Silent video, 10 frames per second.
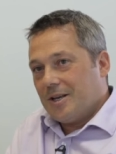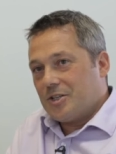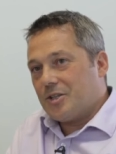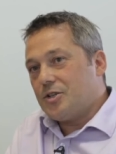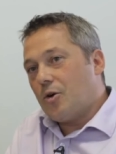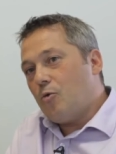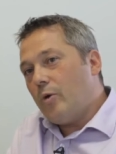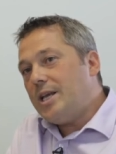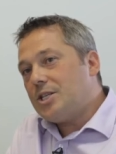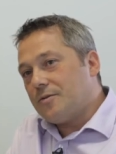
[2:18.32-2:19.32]
So there's no
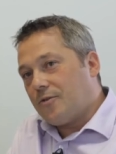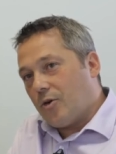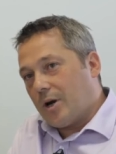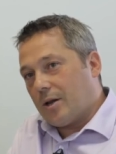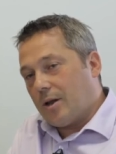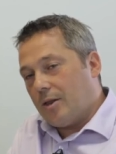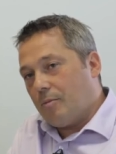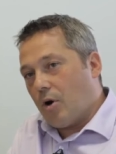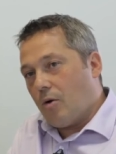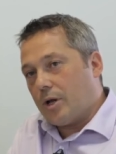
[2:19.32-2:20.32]
reason for the
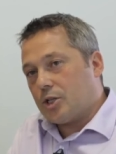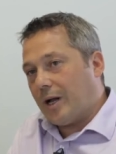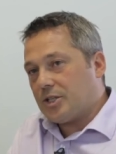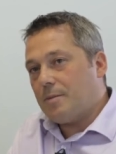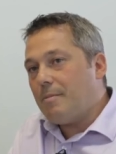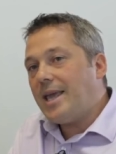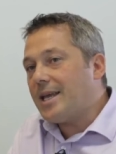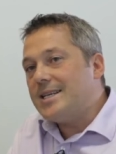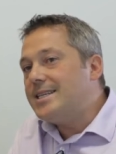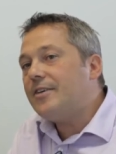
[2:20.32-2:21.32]
broker to actually
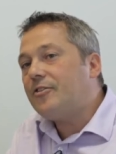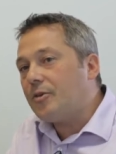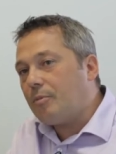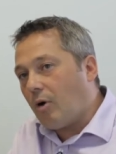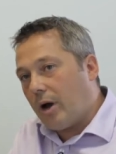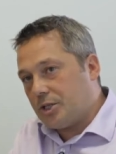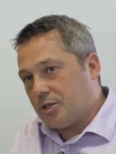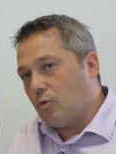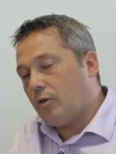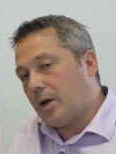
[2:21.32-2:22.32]
make a different price
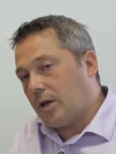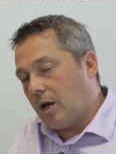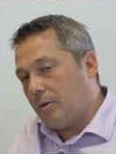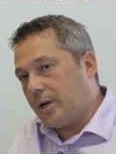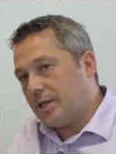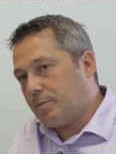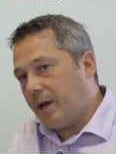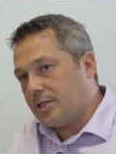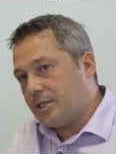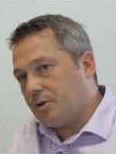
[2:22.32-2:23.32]
than what the client would
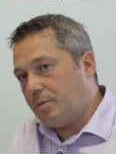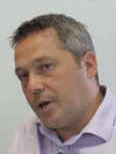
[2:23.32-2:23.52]
expect it to